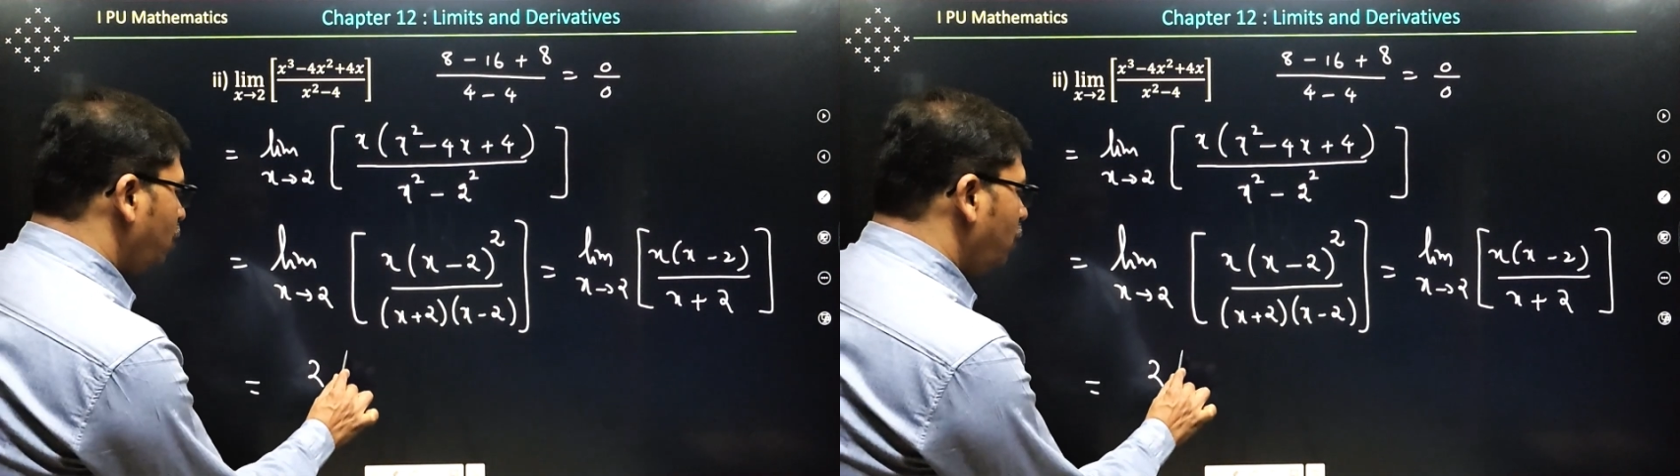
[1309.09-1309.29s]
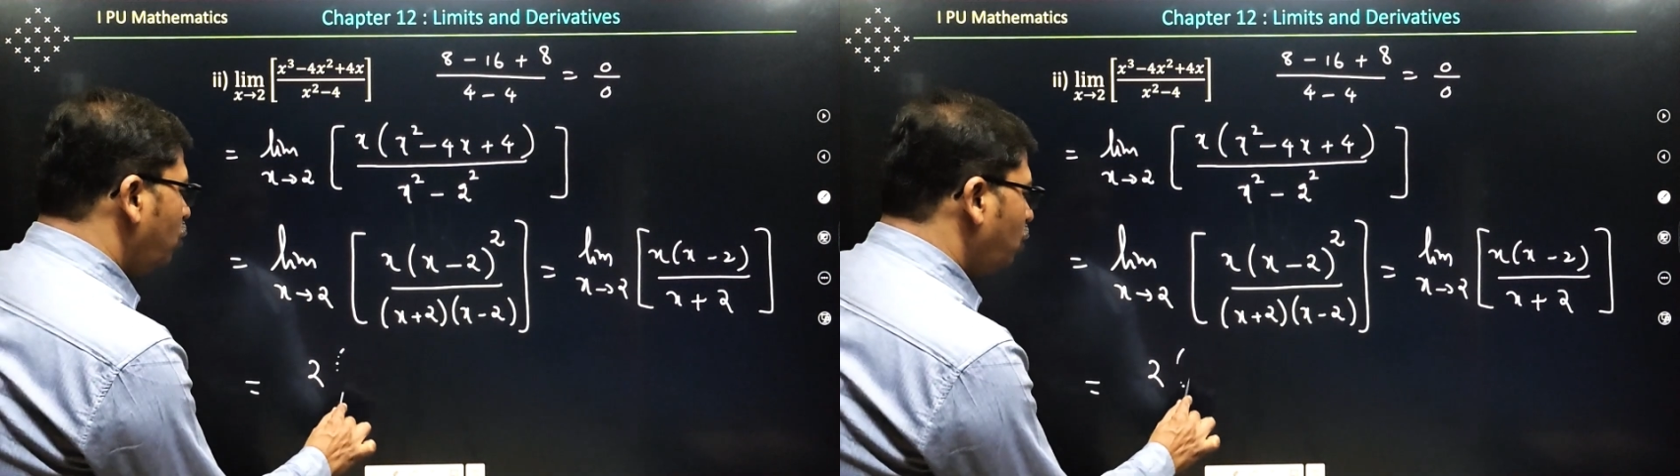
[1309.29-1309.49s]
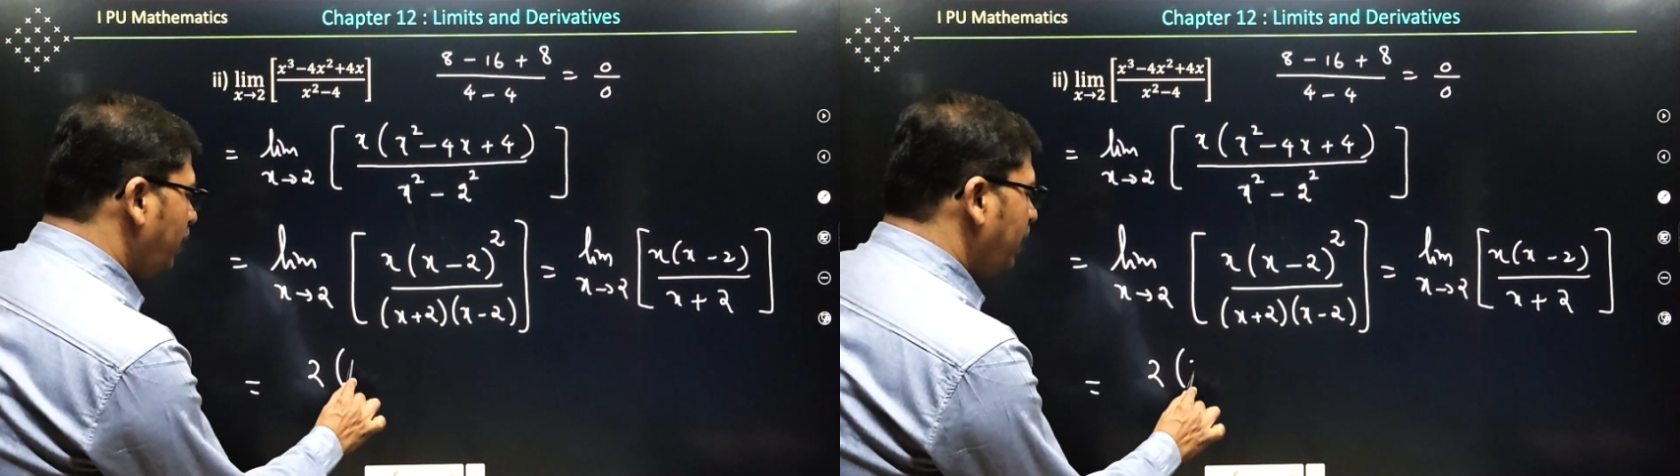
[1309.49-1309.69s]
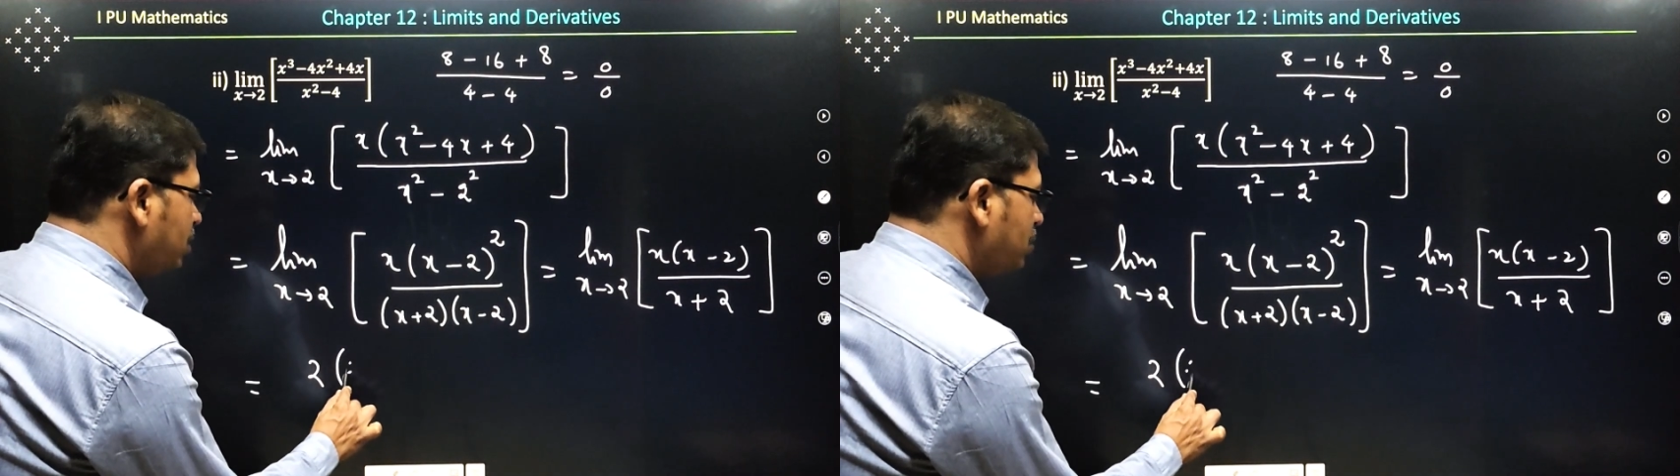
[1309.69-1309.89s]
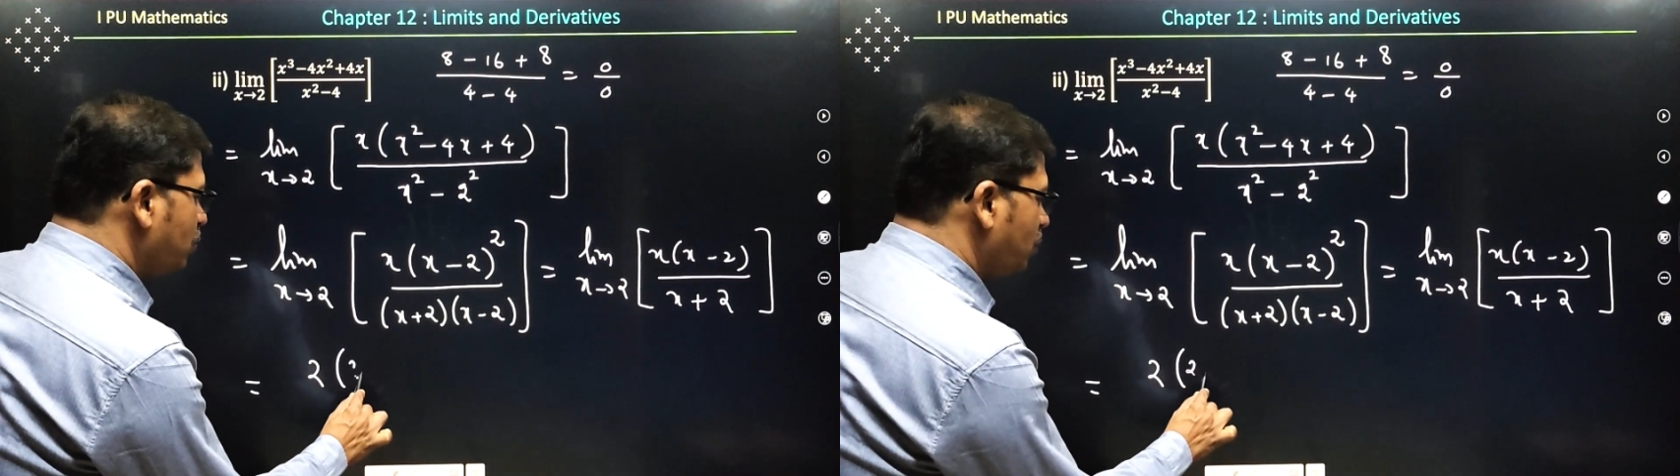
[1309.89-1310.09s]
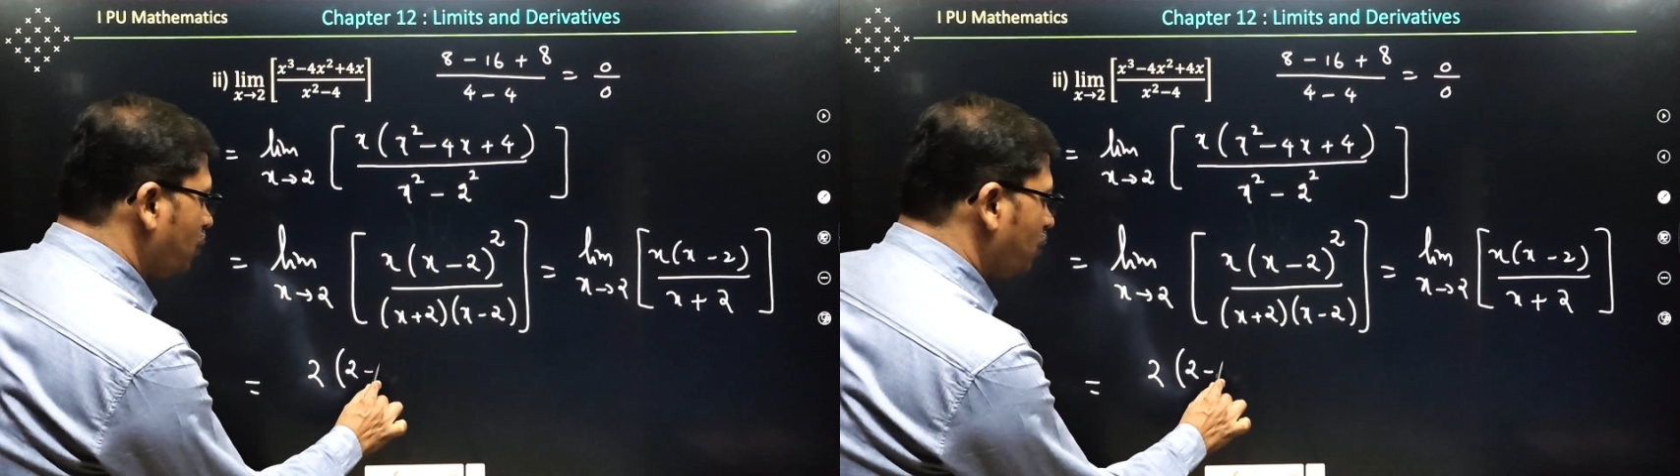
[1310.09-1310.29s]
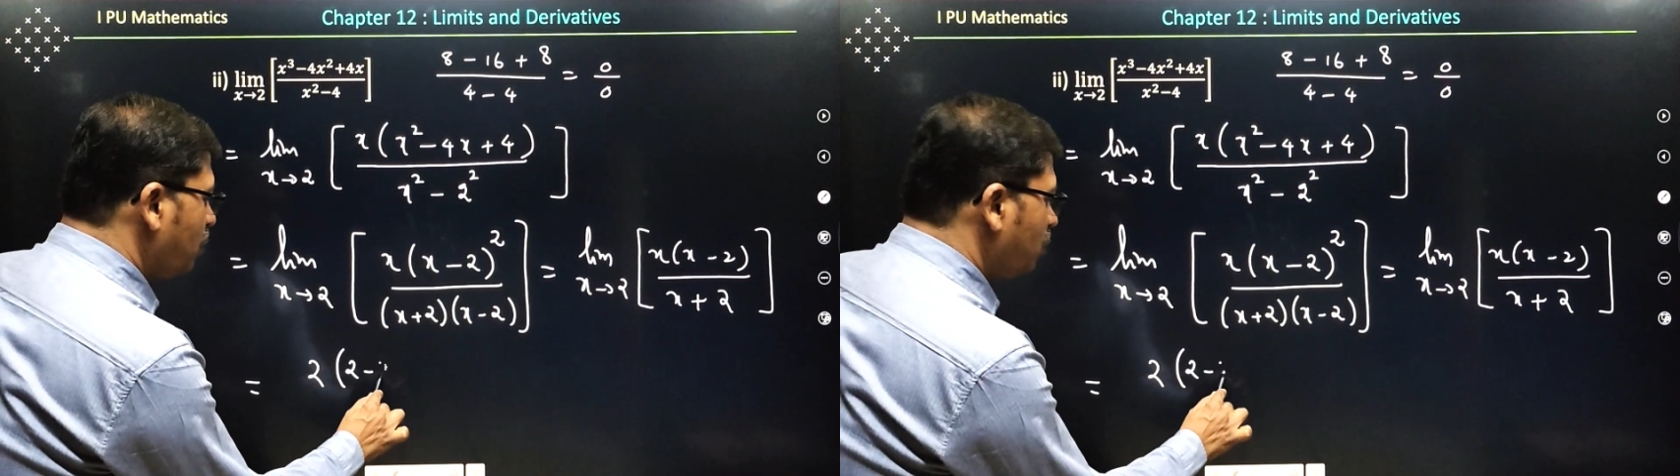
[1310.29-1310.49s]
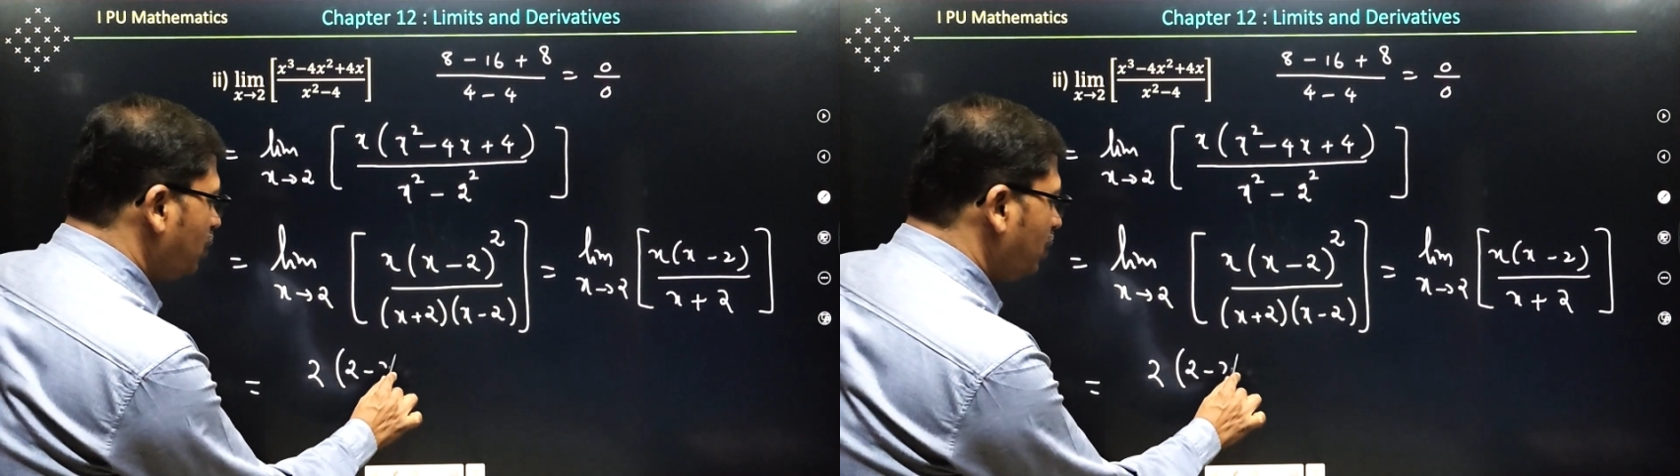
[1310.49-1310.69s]
2 minus 2
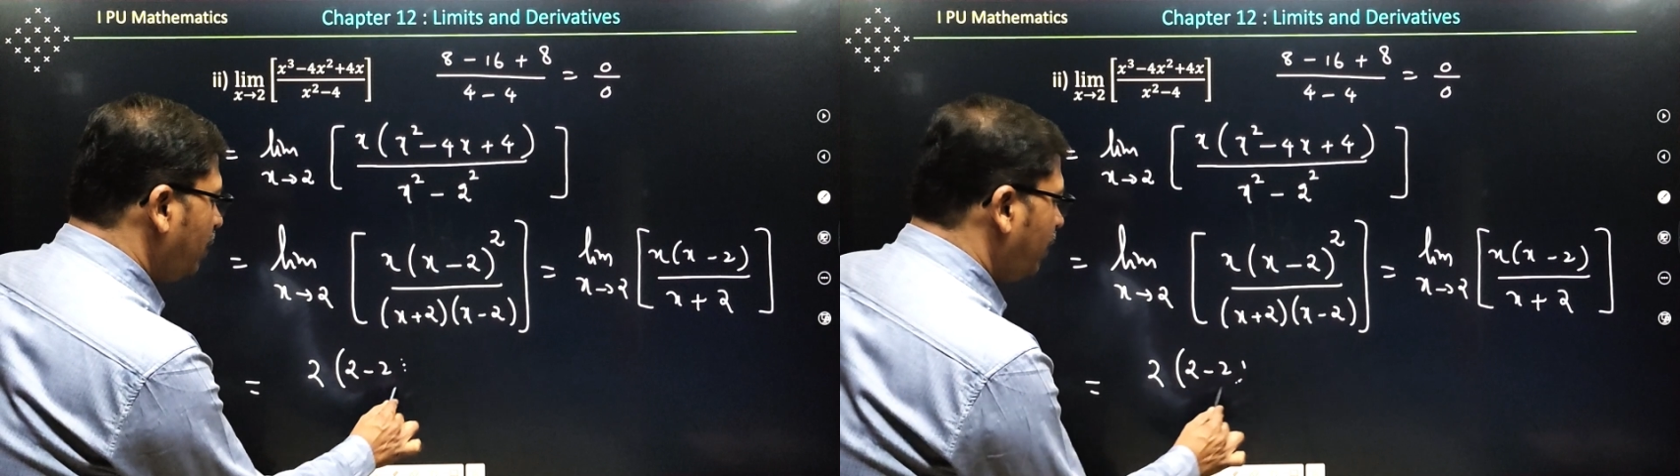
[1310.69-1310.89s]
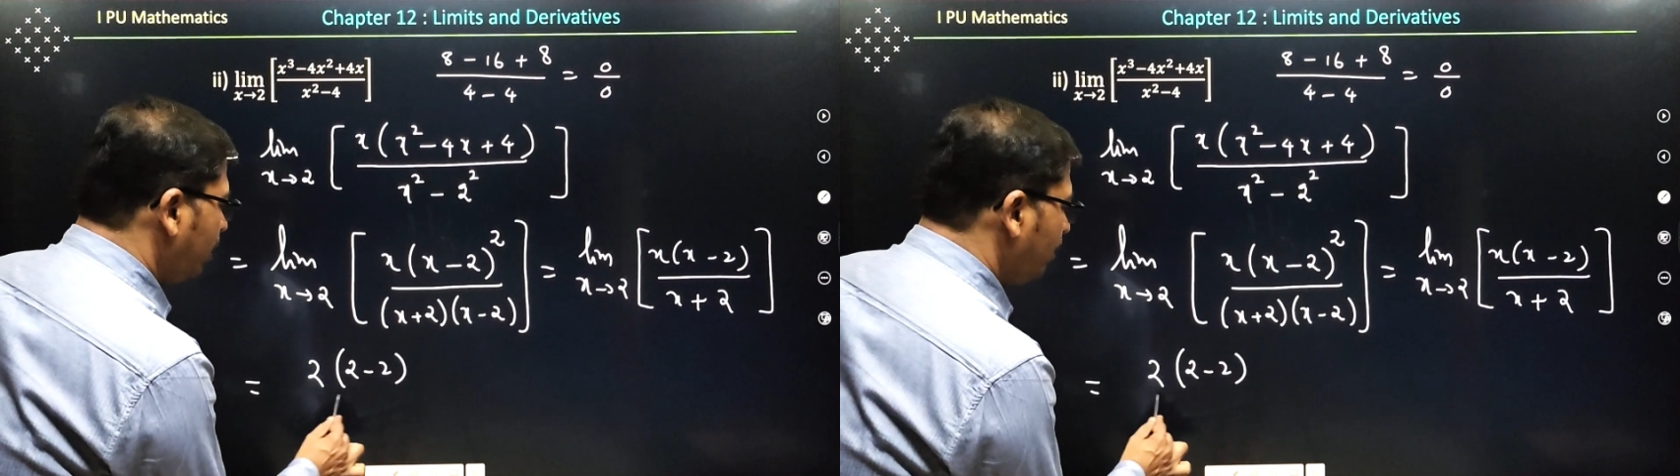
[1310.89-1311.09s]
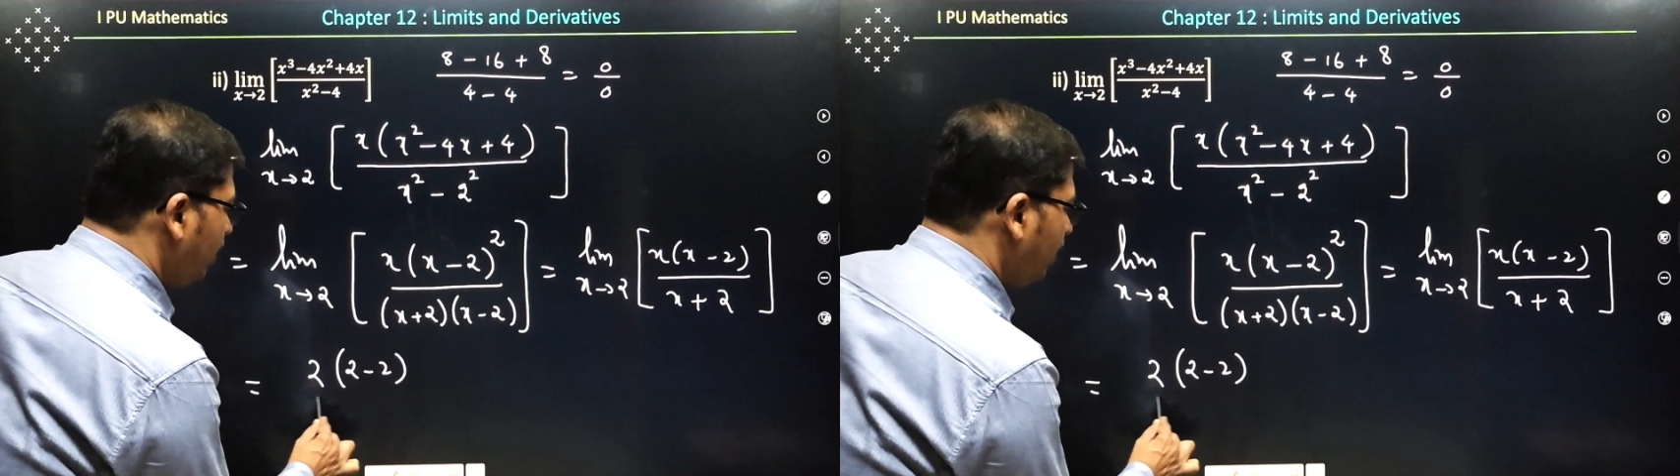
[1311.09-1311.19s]
divided